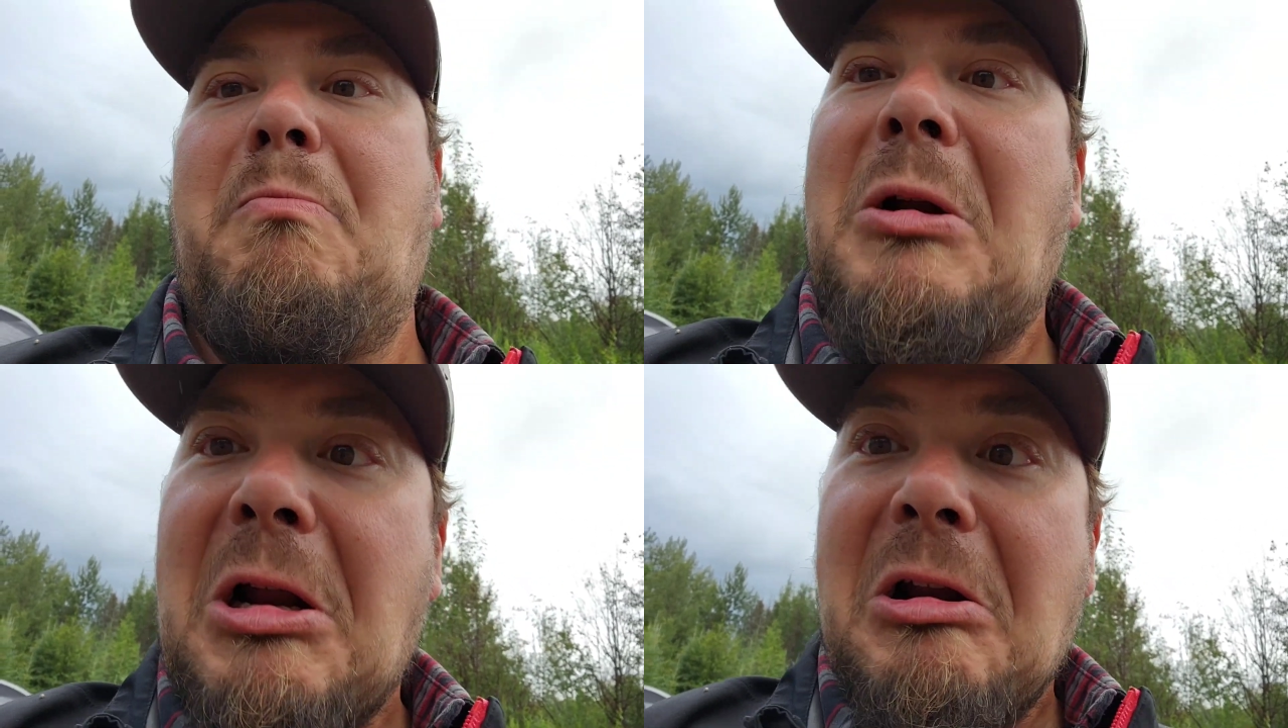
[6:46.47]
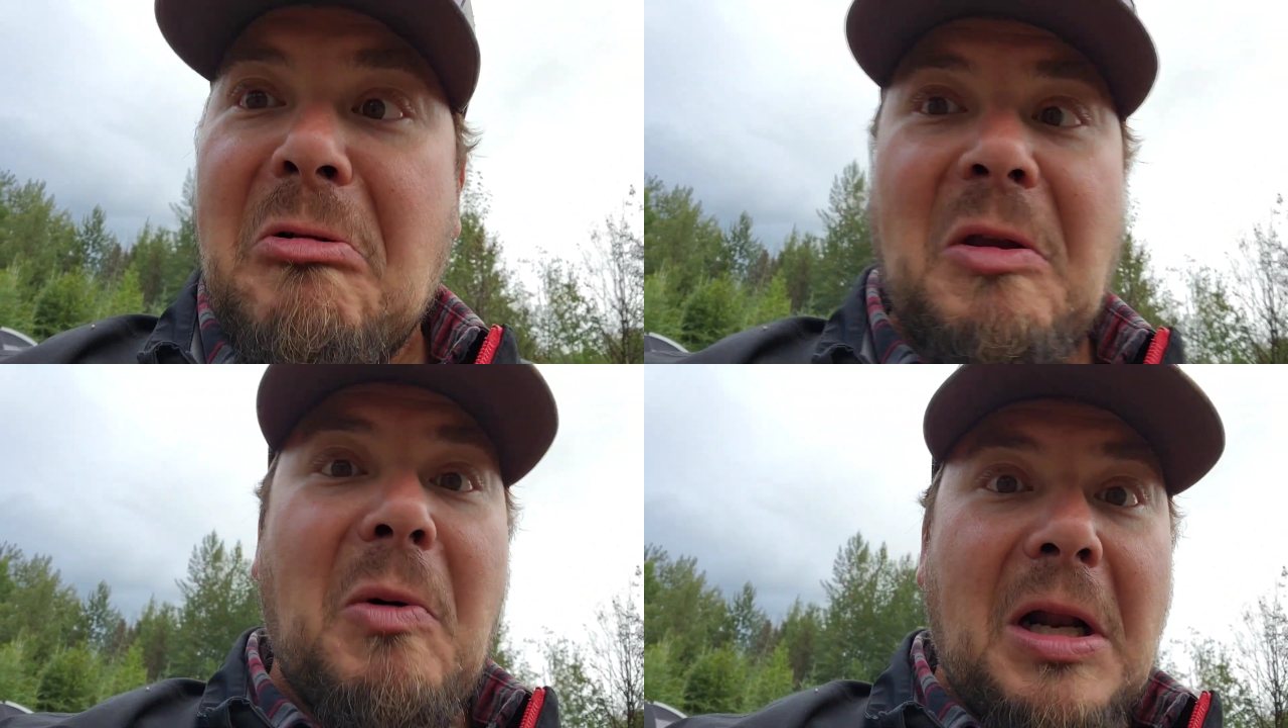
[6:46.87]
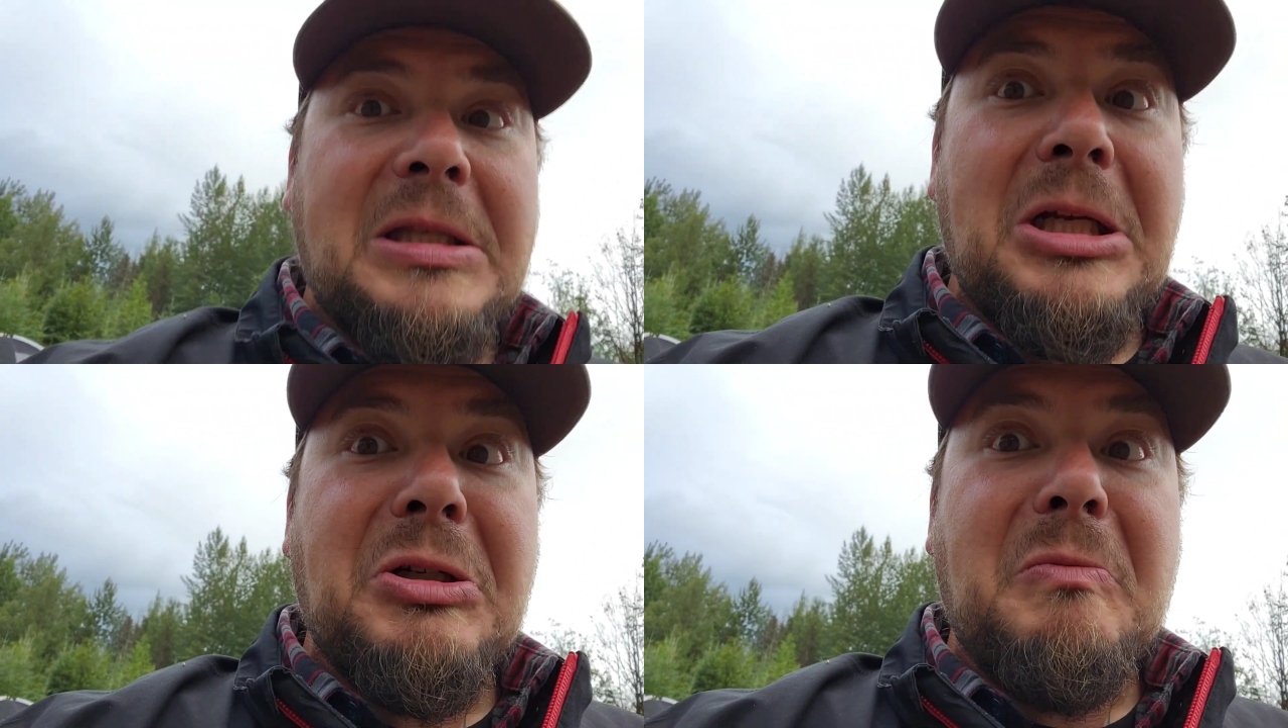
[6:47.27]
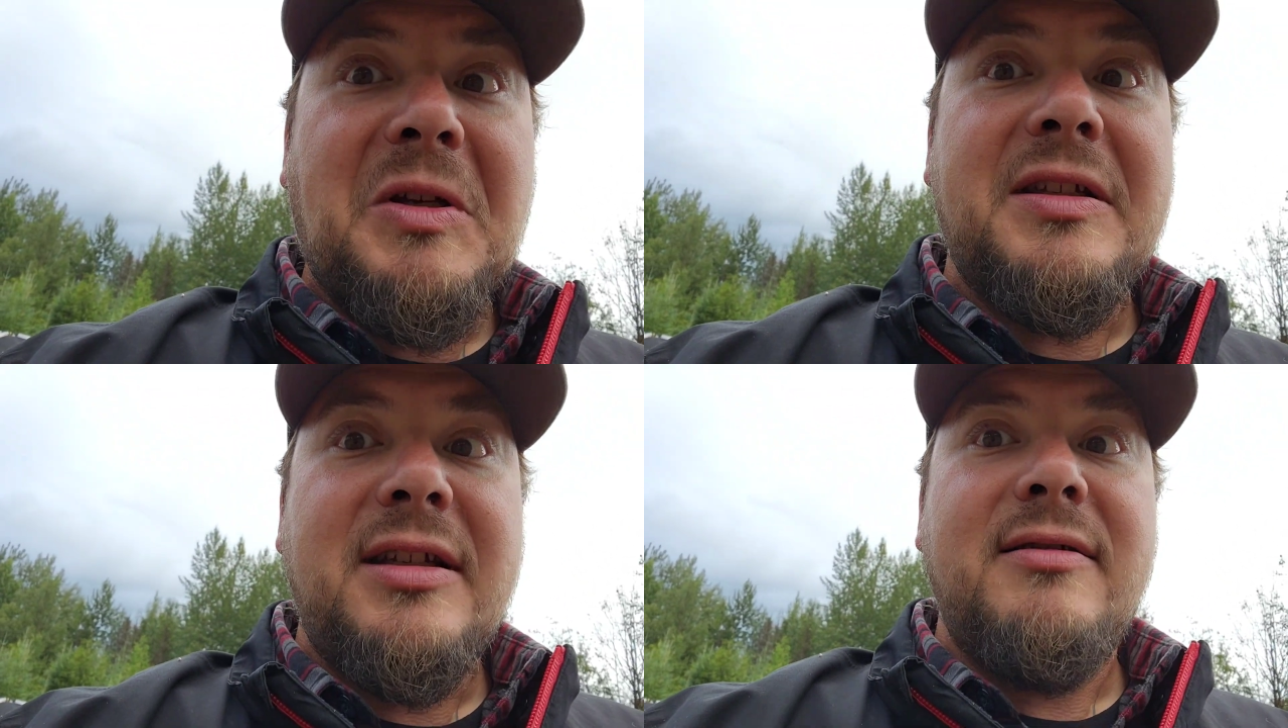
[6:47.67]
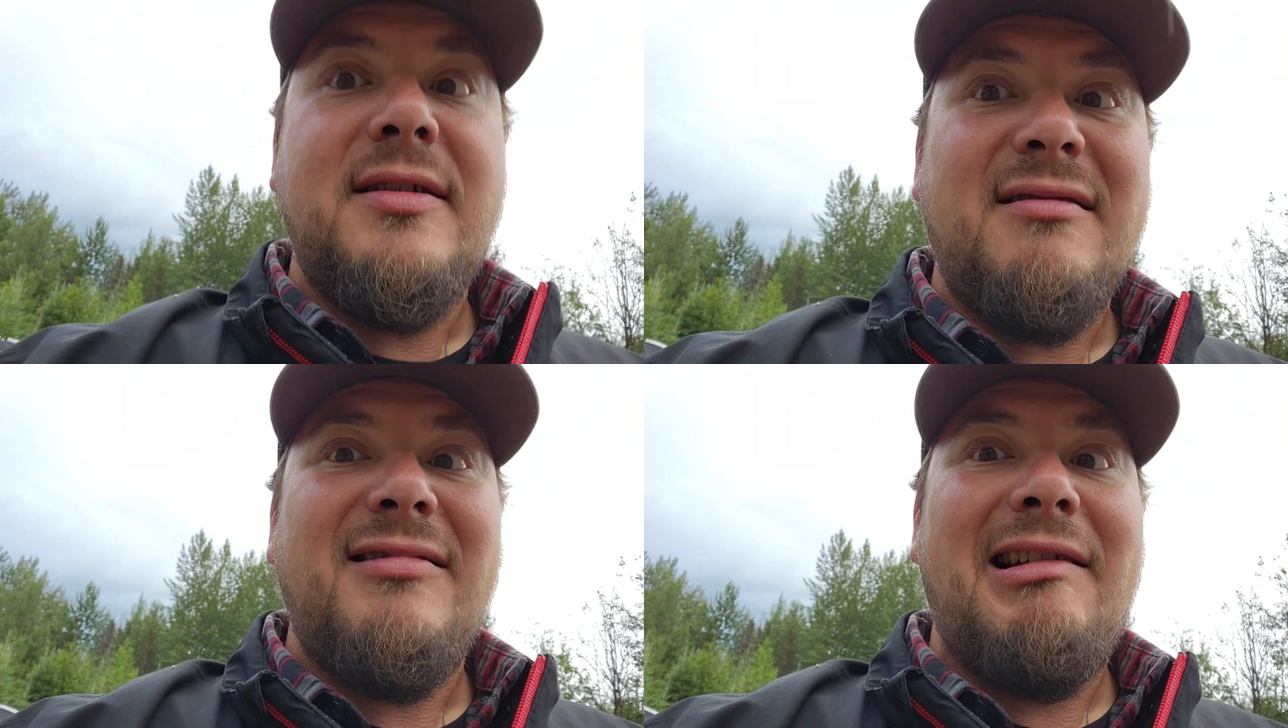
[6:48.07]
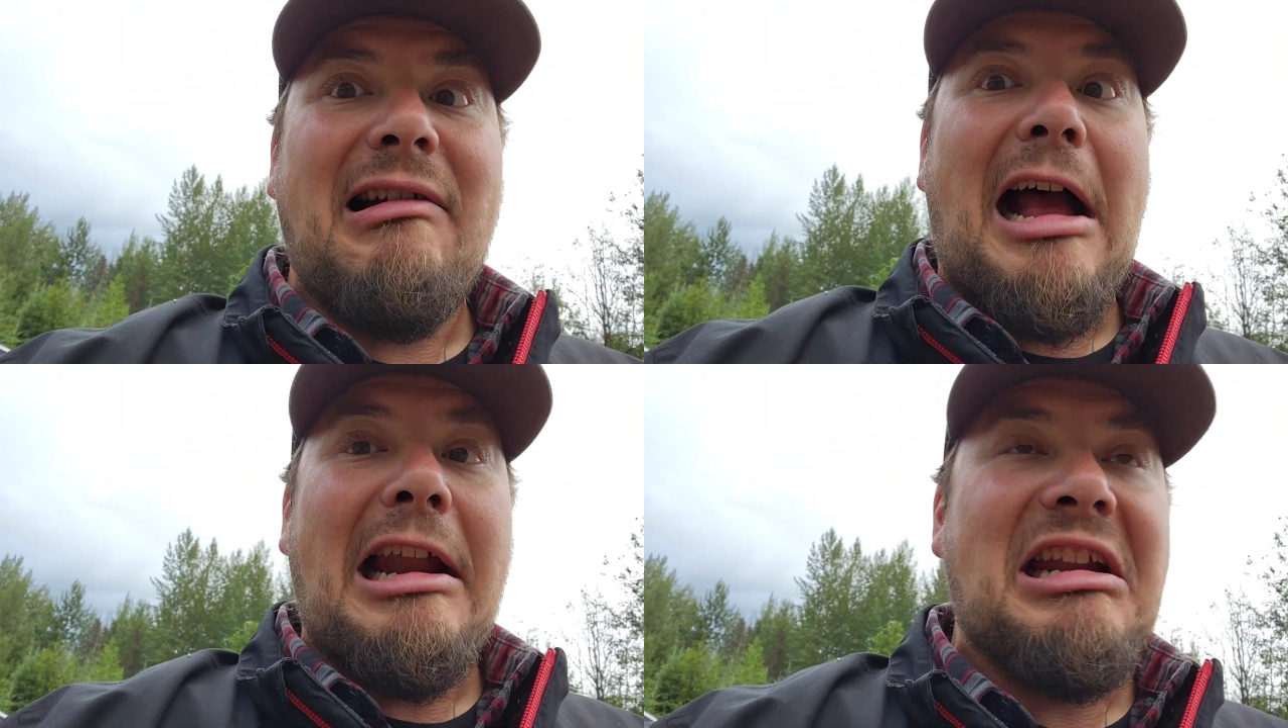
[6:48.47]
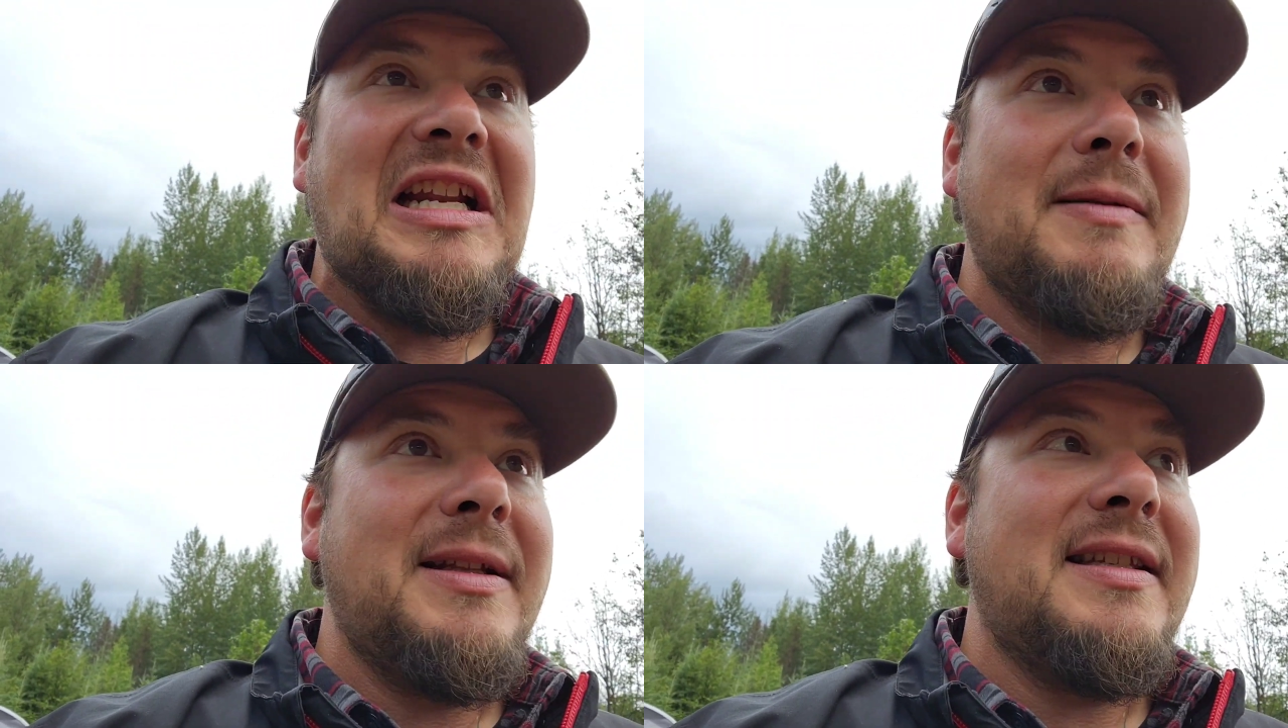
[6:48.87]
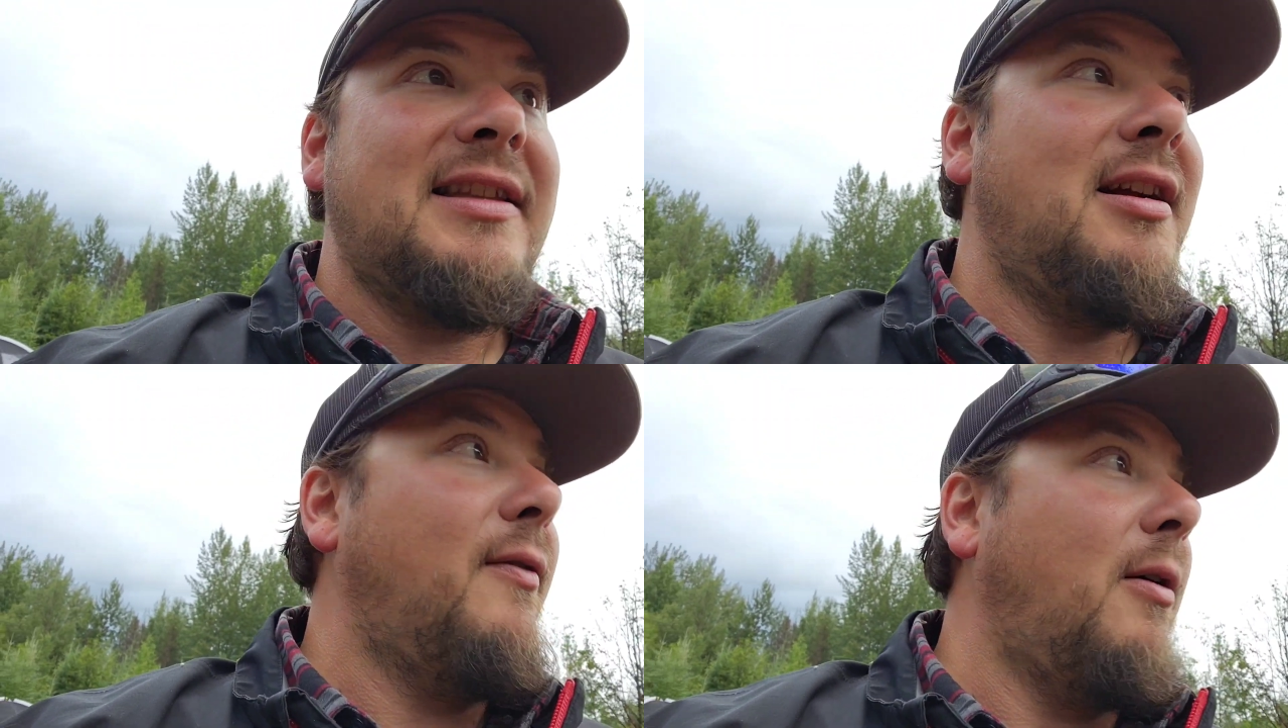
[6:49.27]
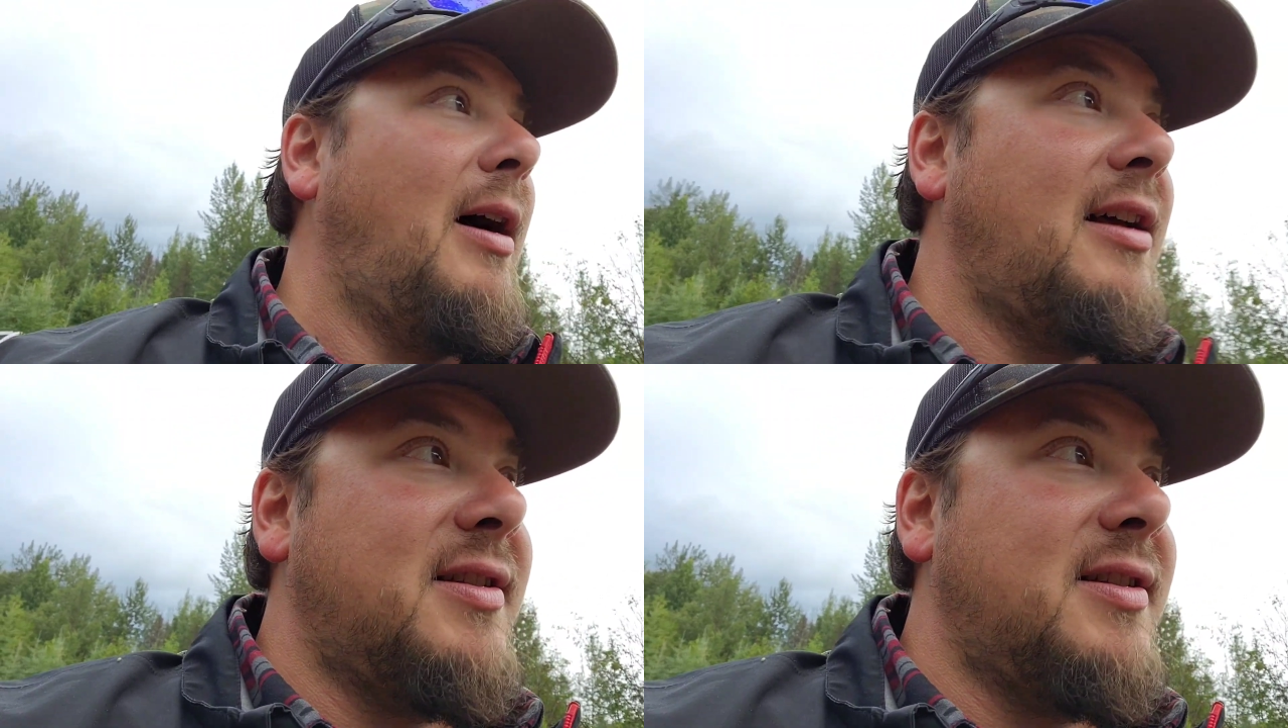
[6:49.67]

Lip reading: but I didn't really want to touch him because he was really rotten and he's been sitting there for a while.